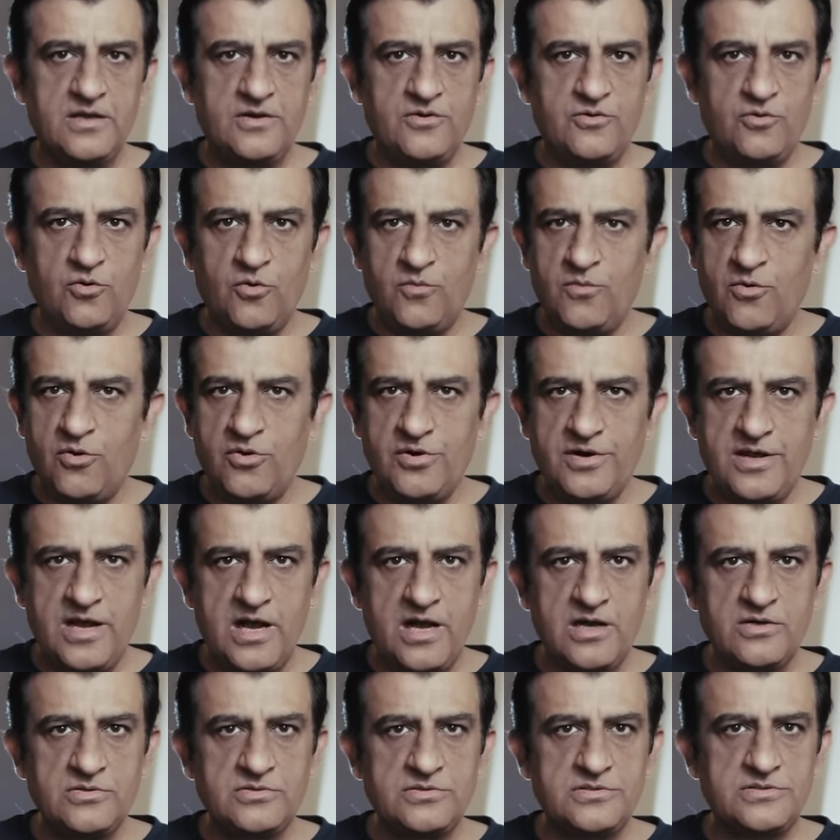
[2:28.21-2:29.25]
No more
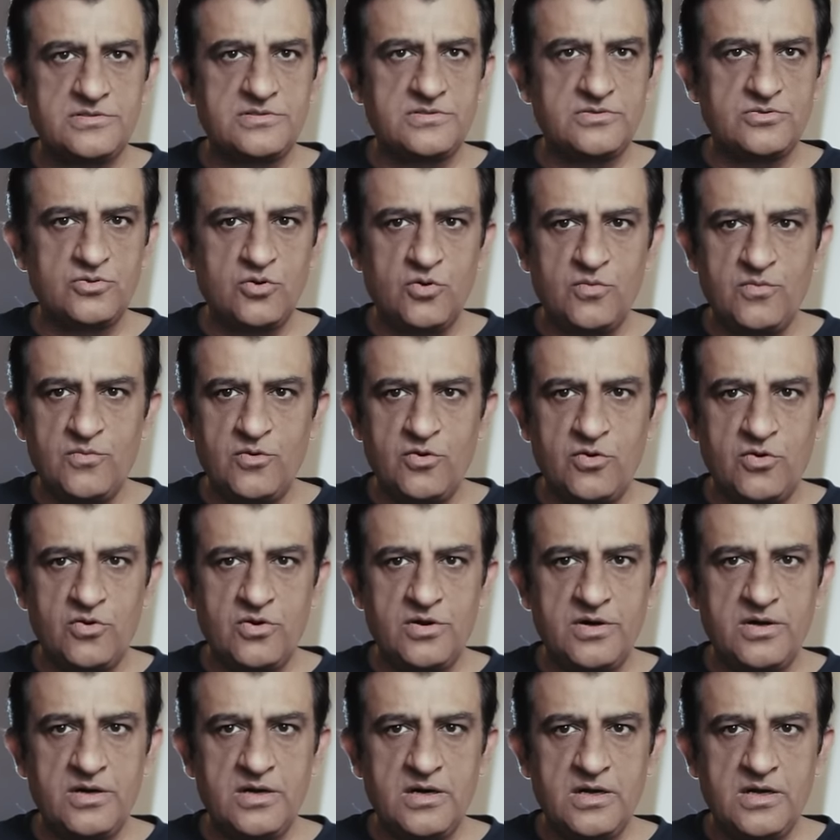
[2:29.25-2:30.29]
doubts, no
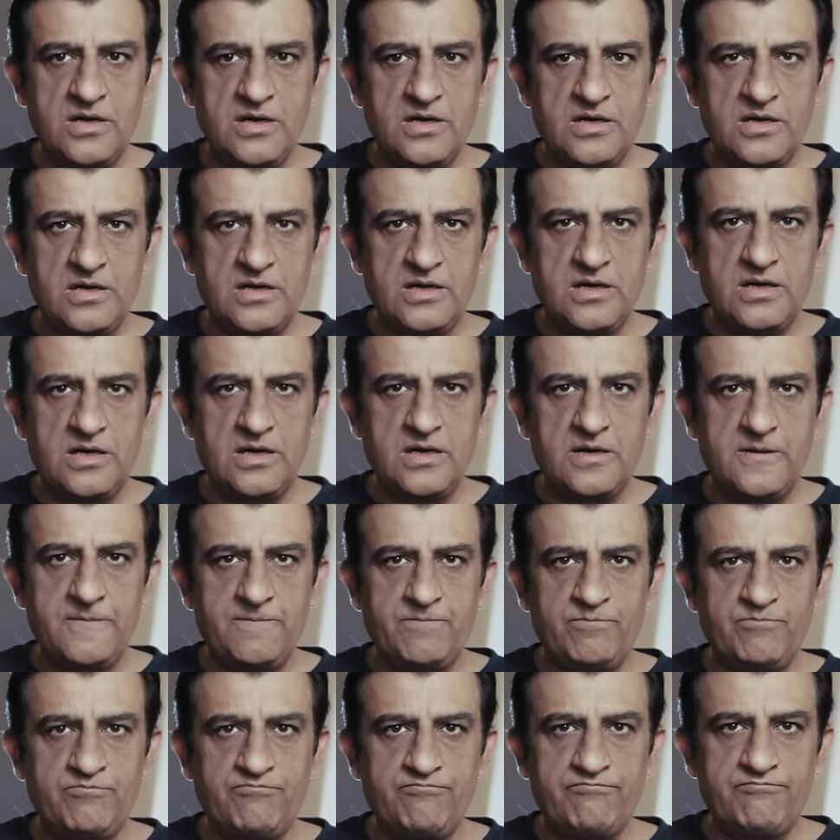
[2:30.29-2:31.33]
more
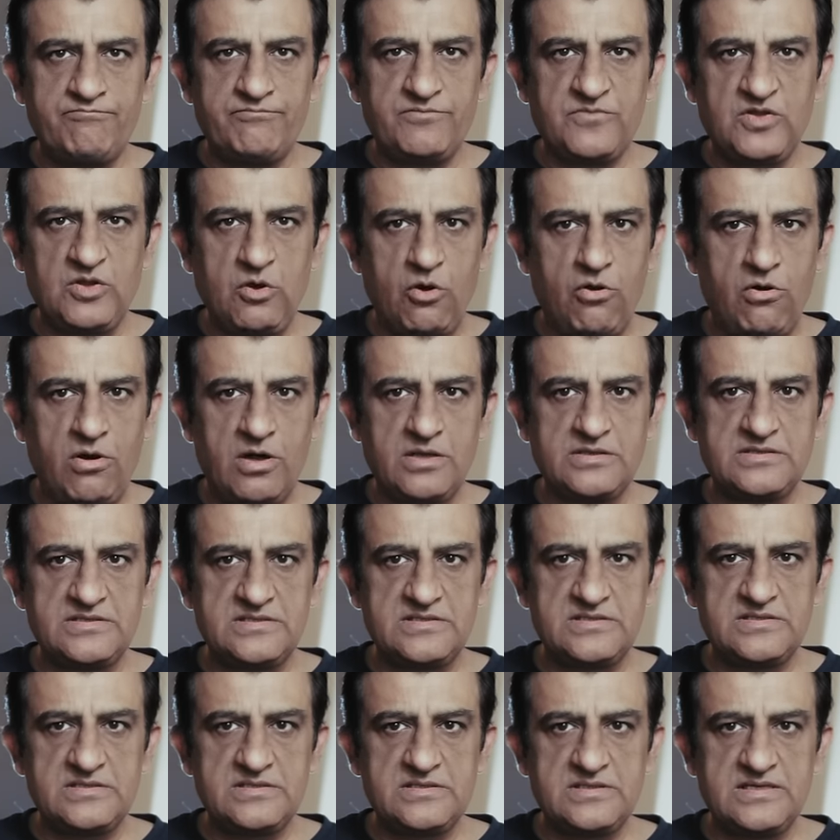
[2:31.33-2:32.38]
um,
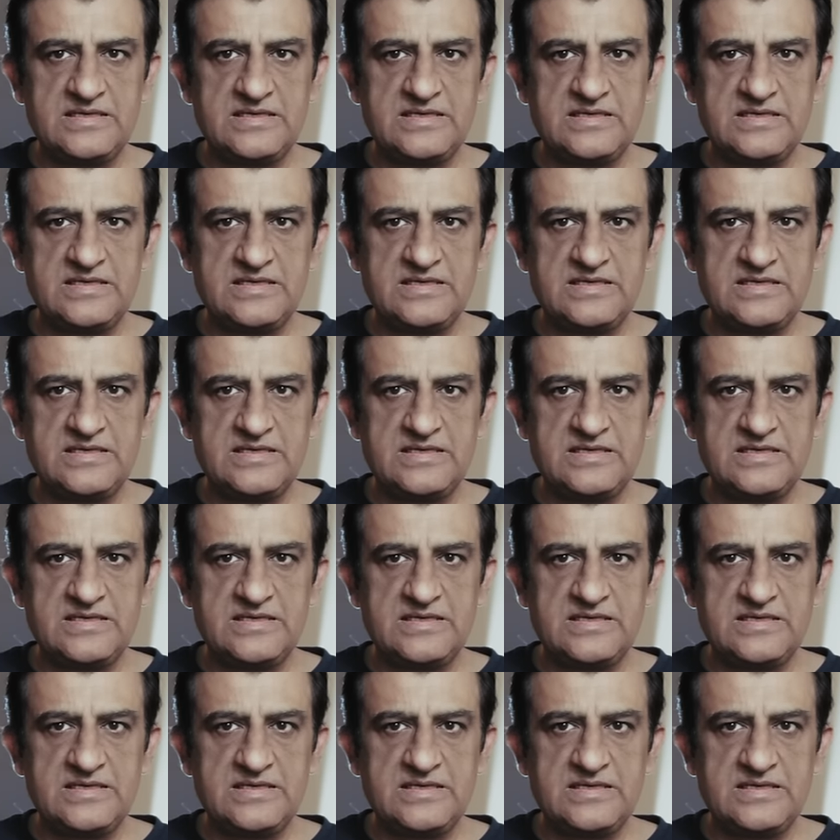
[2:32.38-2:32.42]
thoughts.